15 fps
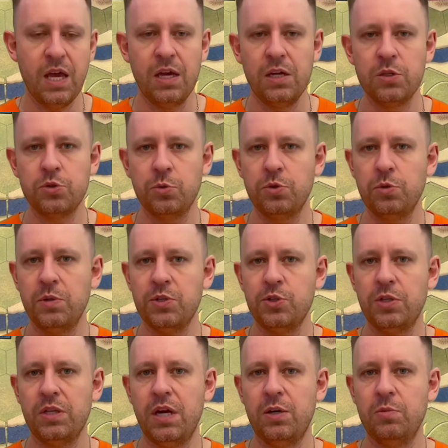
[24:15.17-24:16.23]
So the
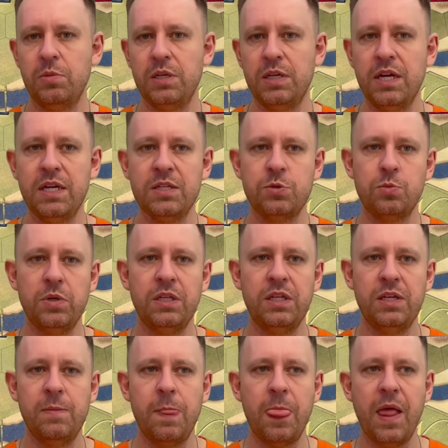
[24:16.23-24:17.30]
Russian army is
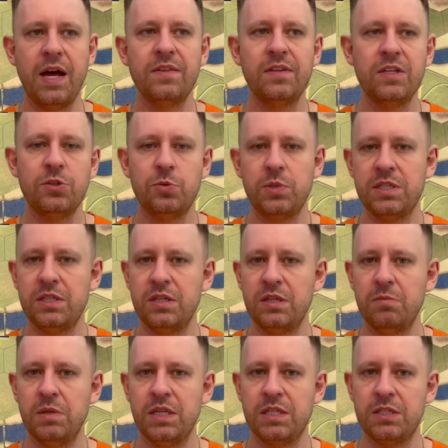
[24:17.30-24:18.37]
really an
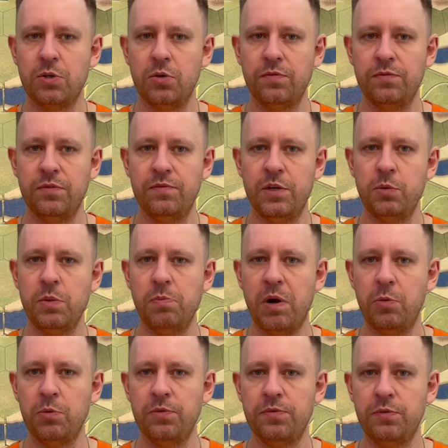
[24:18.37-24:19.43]
interesting mix of very
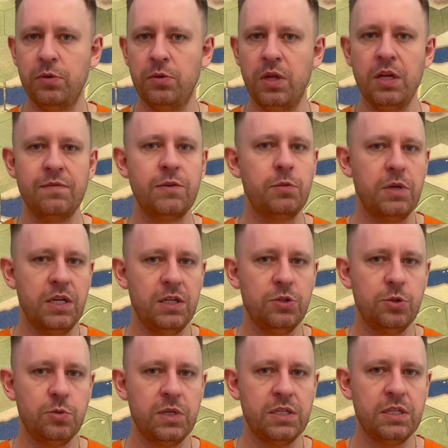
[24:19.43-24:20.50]
powerful, very
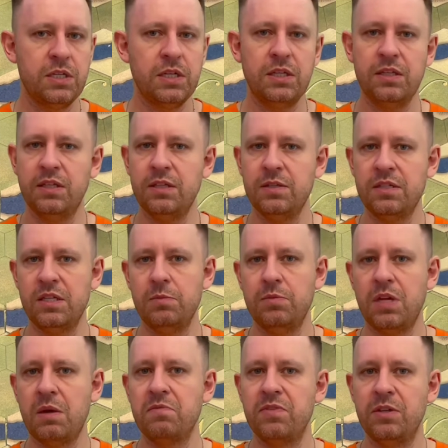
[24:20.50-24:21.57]
interesting, and at the same
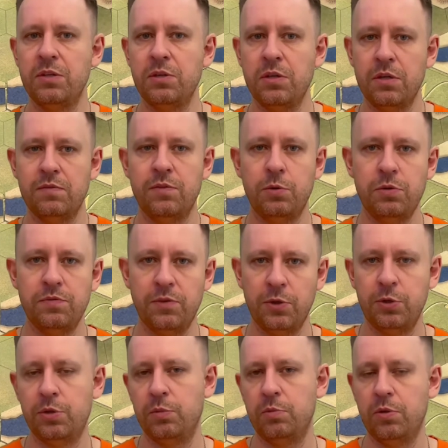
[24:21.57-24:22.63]
time very, very
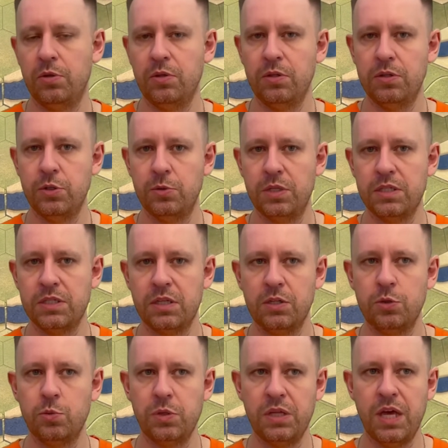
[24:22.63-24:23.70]
vulnerable units.
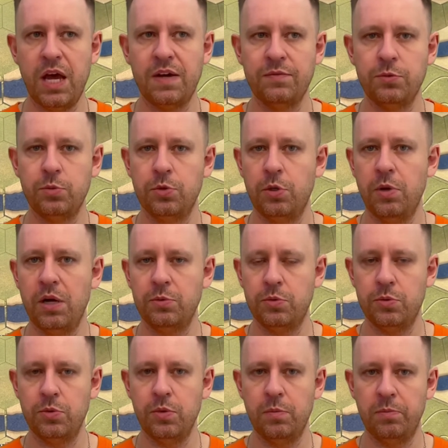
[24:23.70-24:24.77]
You really have to know how
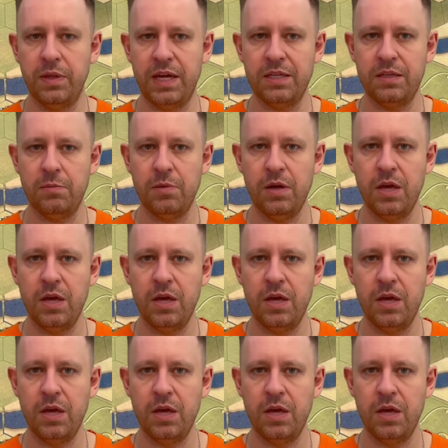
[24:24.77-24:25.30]
to play them.